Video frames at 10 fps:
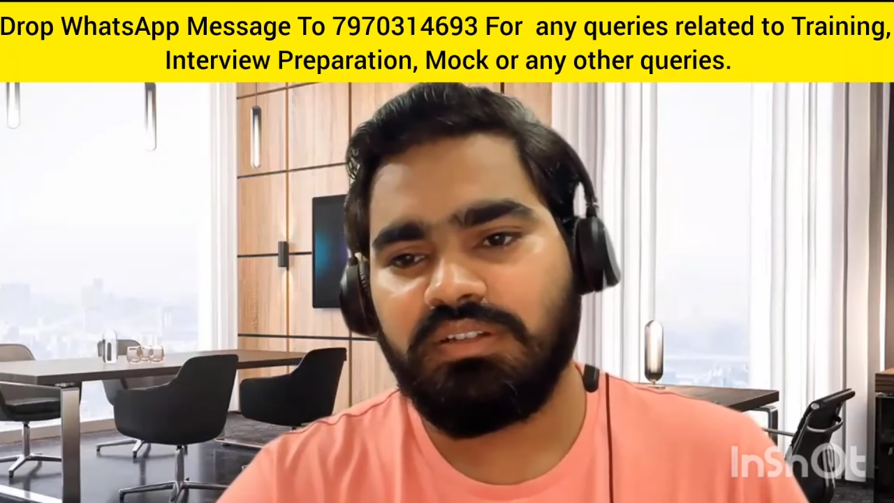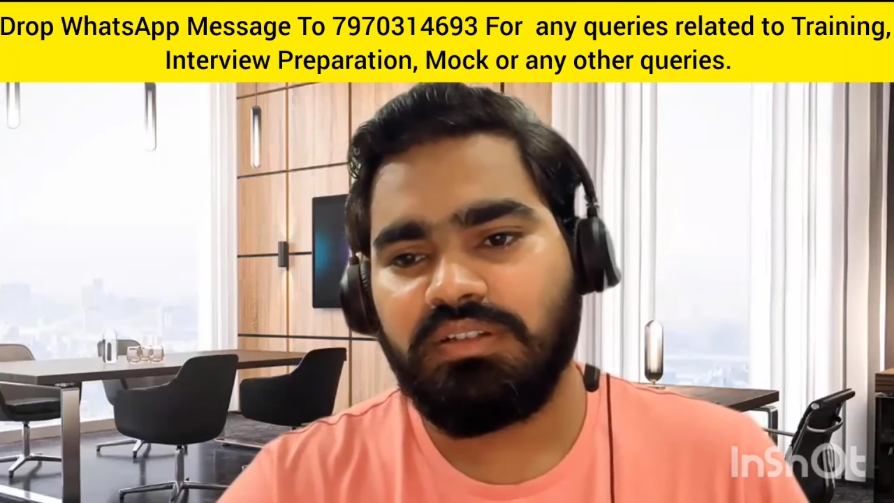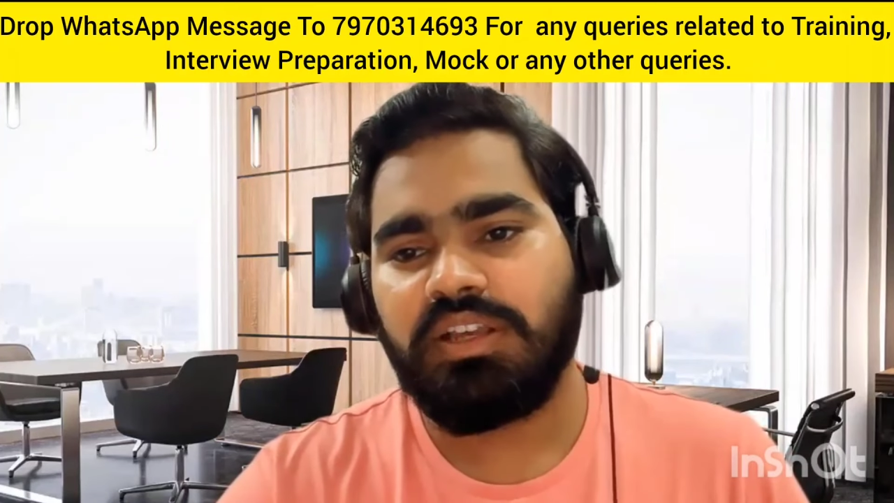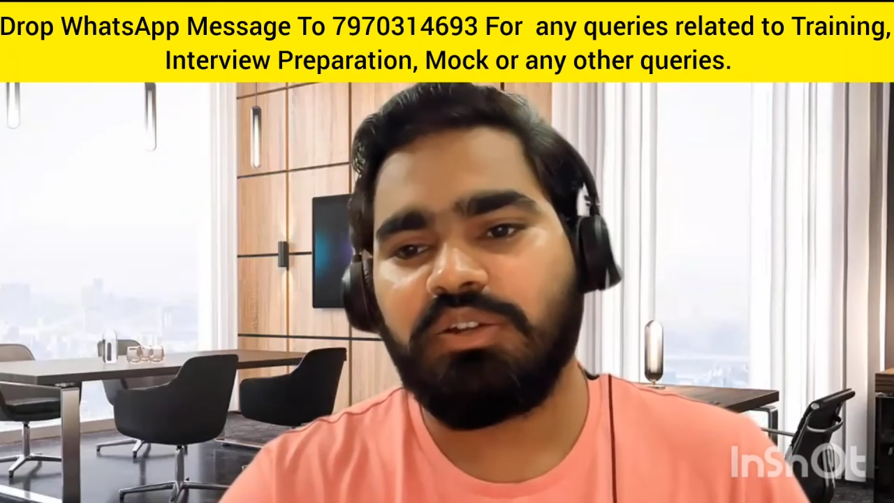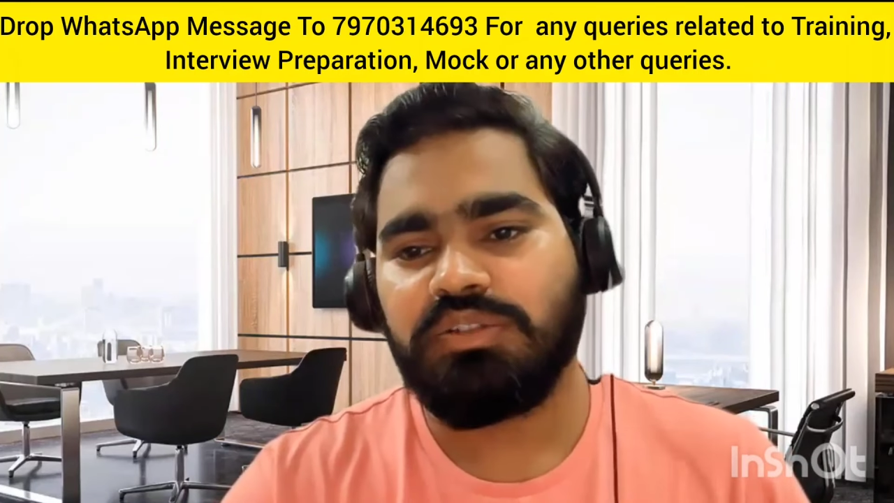
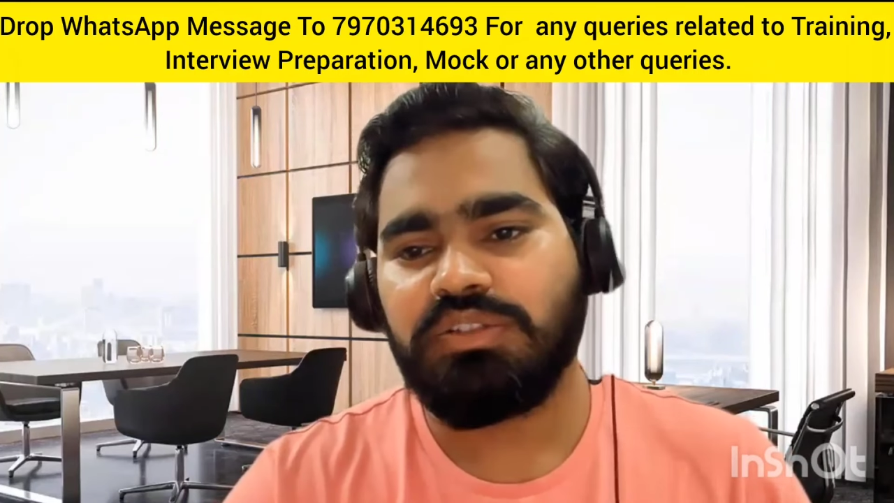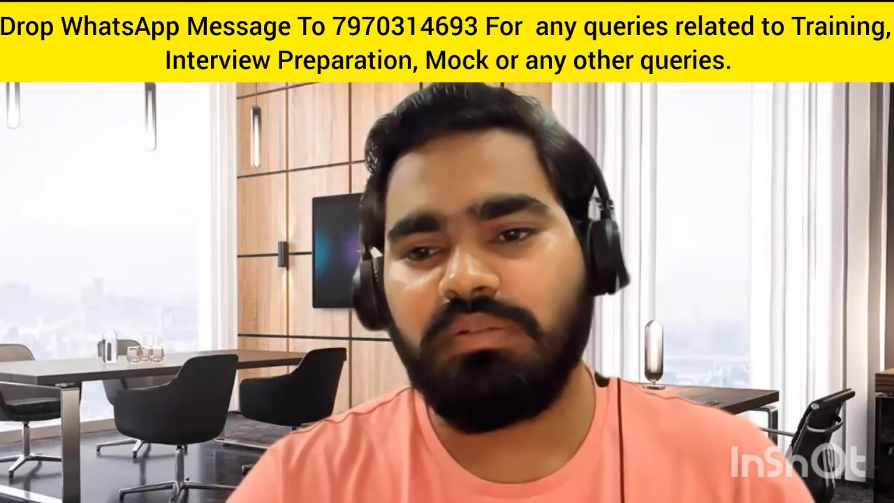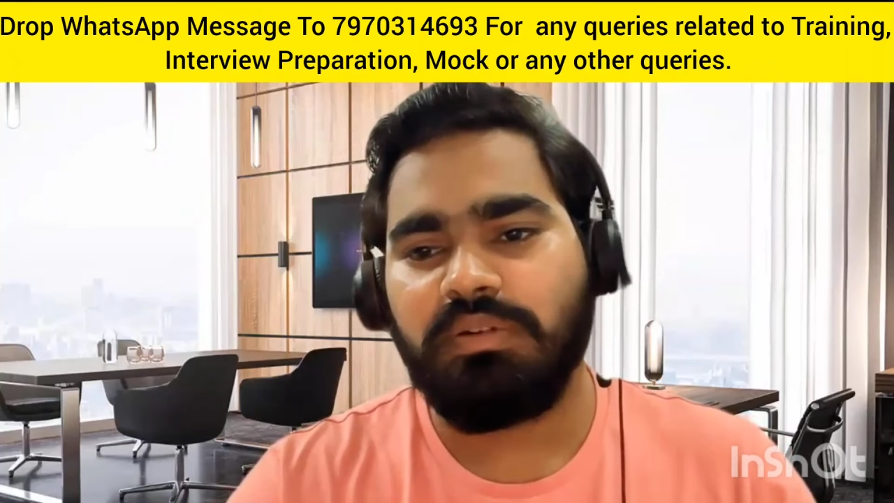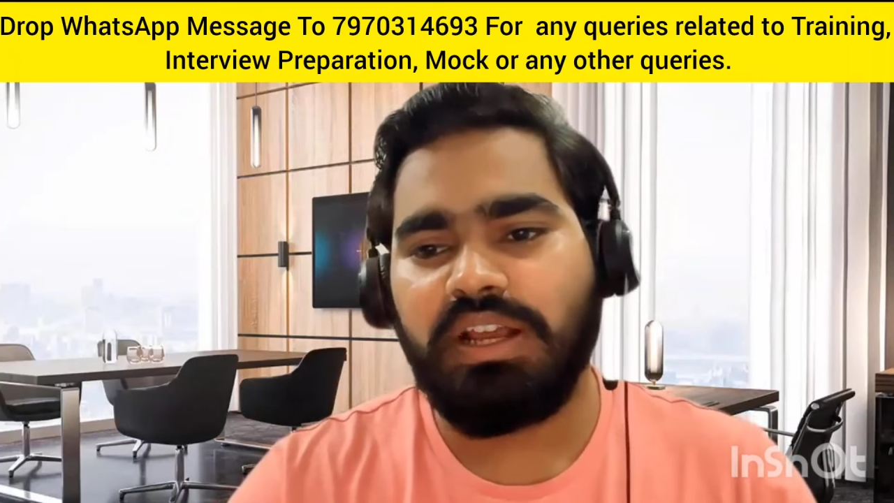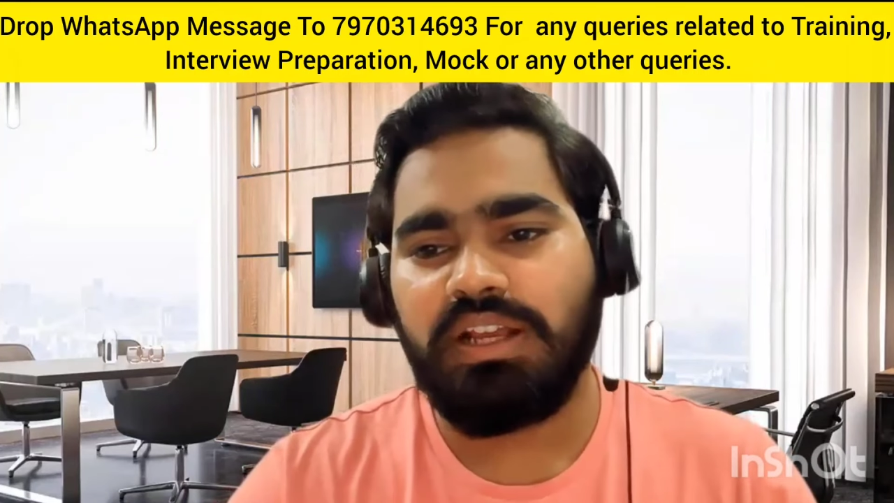Like your
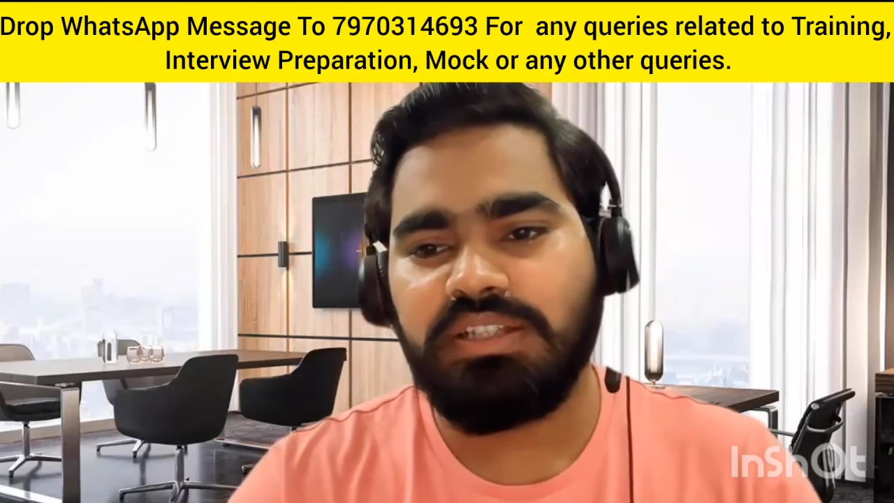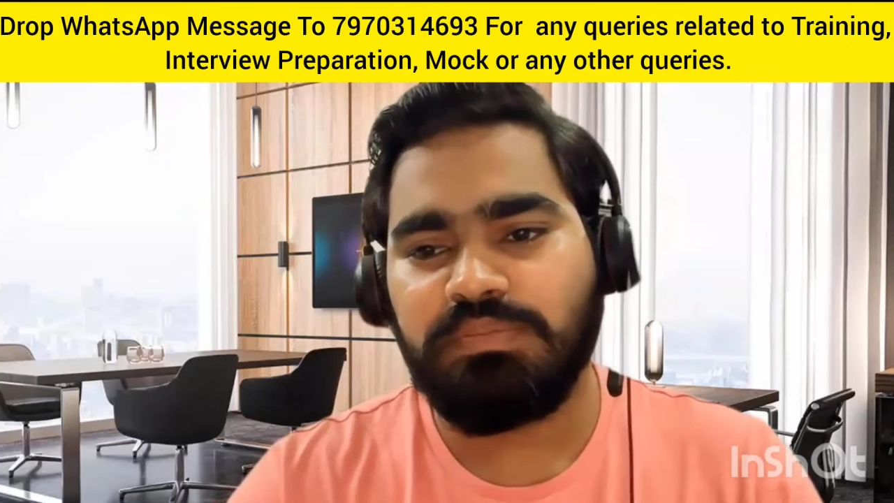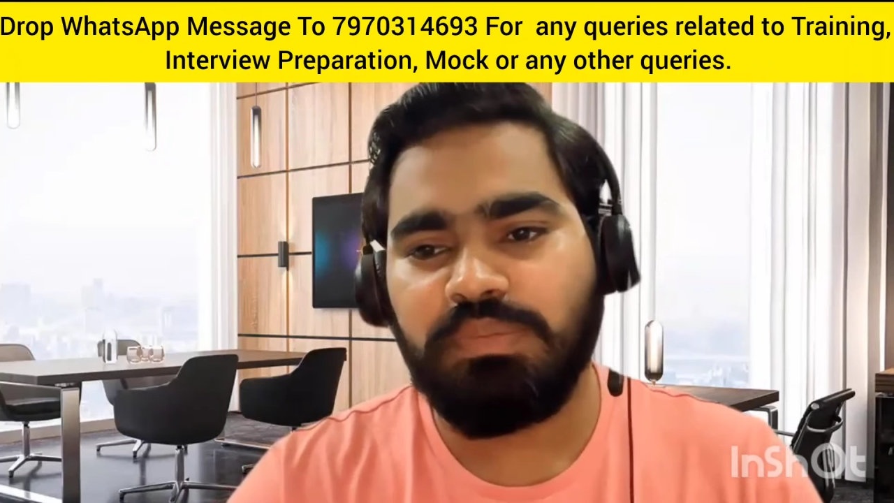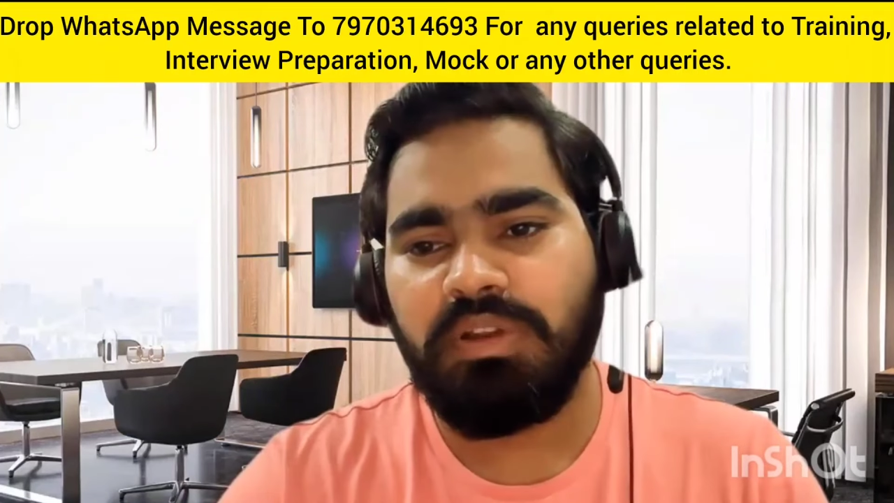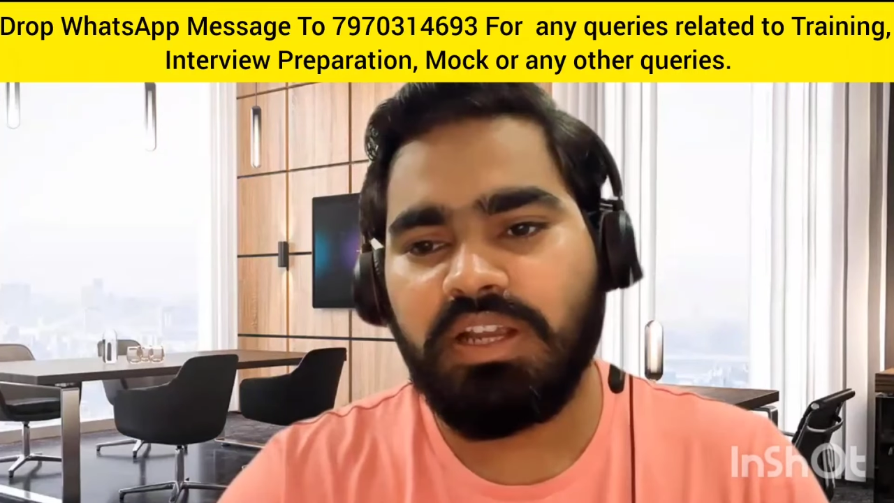server has this
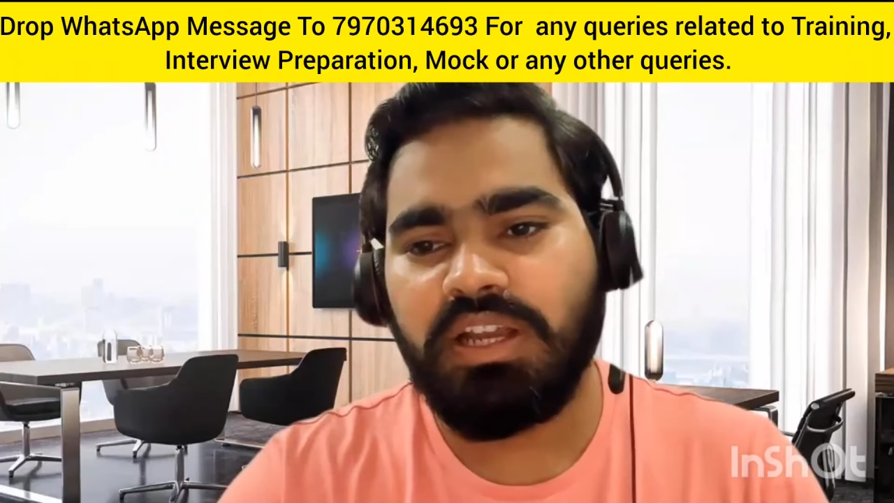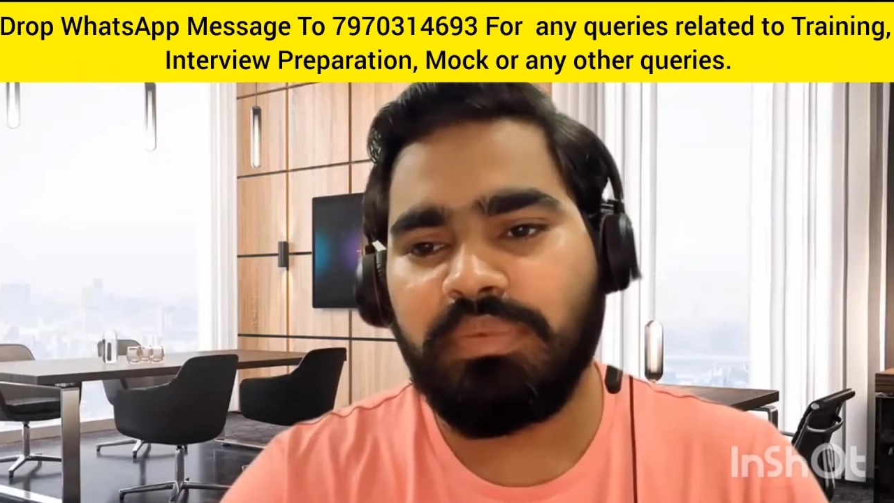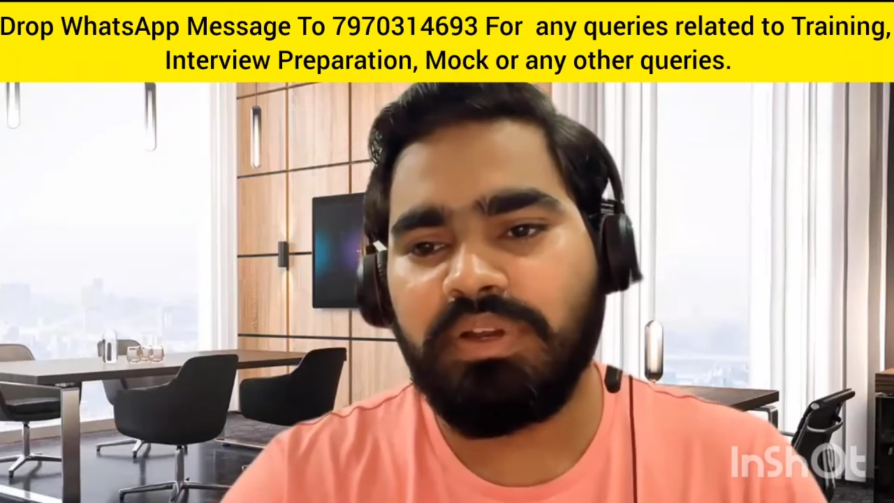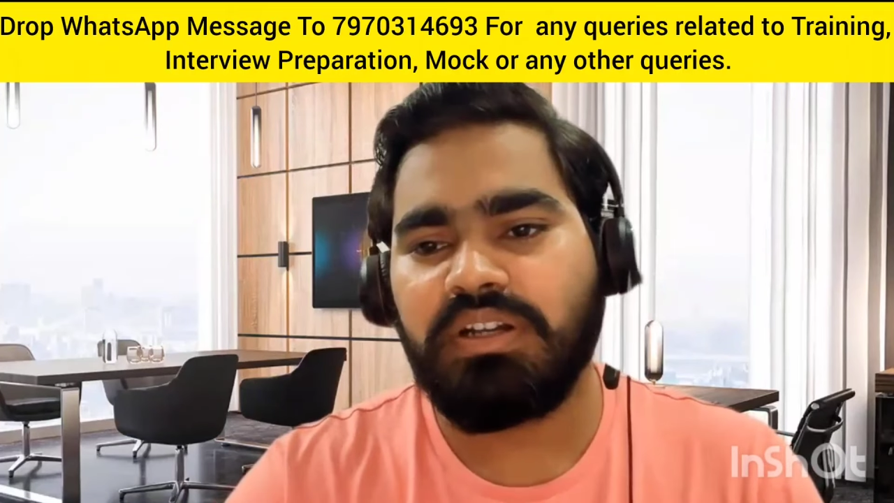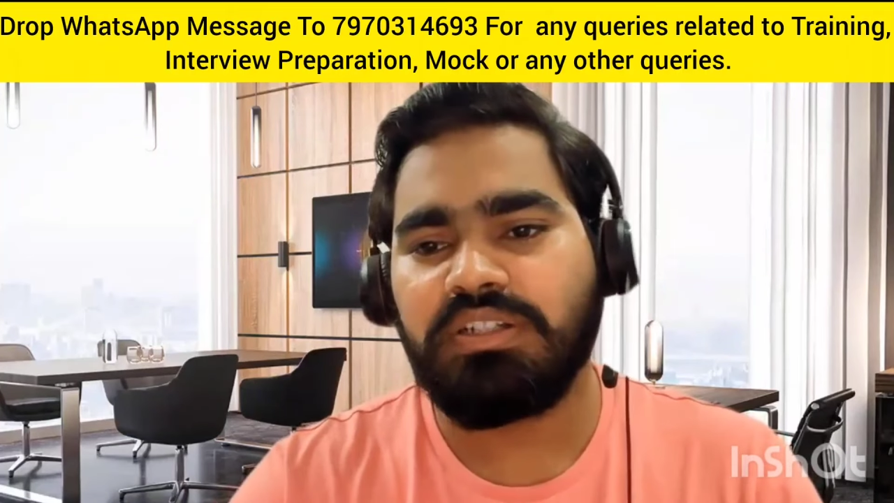public IP
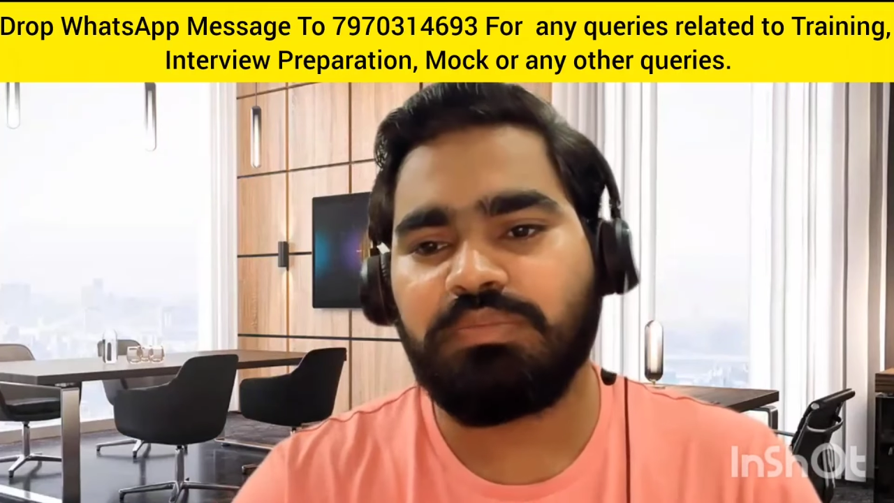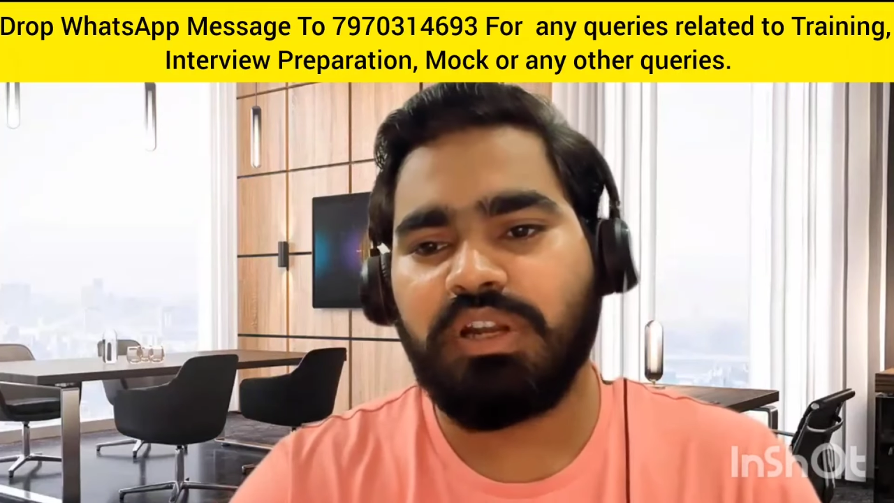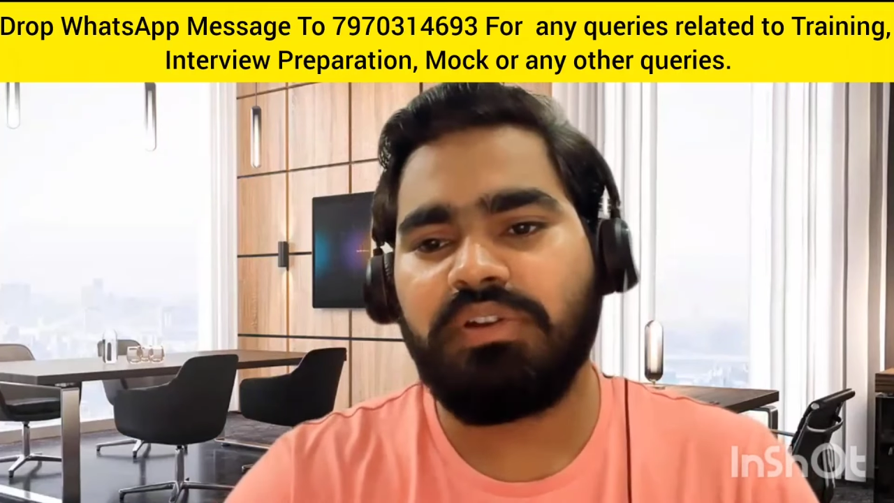address, private